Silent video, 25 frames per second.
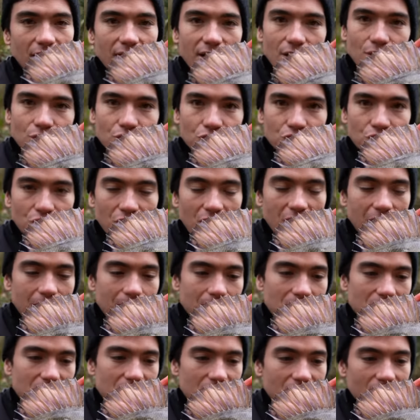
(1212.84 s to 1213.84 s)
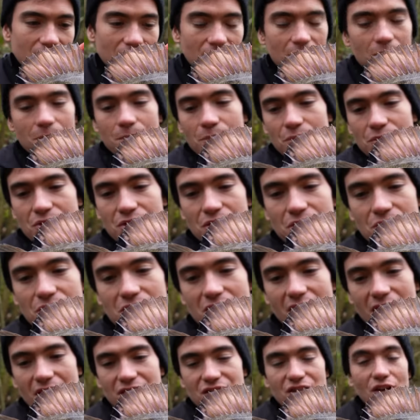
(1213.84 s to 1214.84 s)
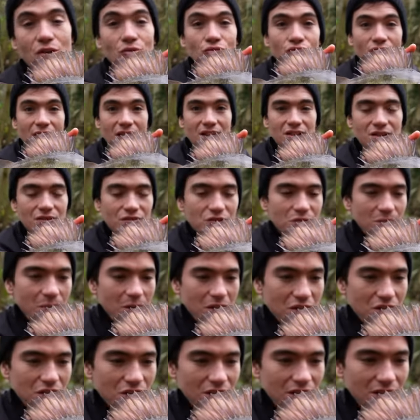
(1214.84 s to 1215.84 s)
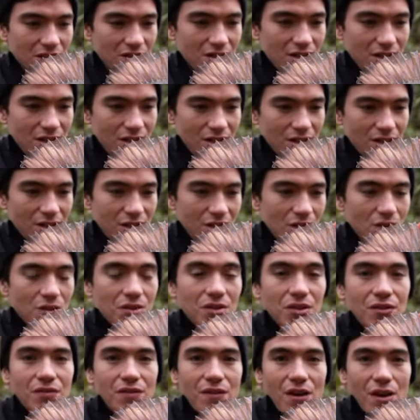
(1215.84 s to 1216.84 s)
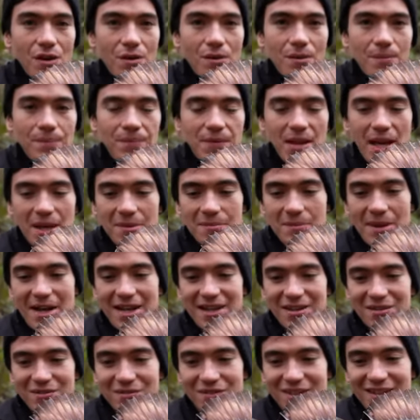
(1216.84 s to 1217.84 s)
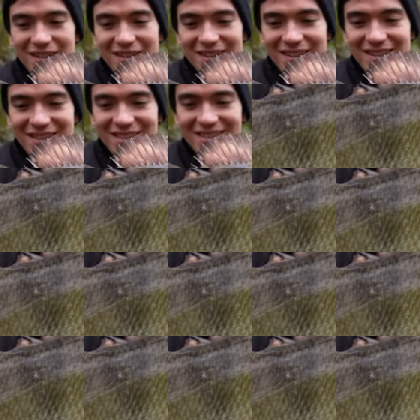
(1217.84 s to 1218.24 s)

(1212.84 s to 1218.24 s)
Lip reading: the little streams produced us a range of species on the float and maggot feeder.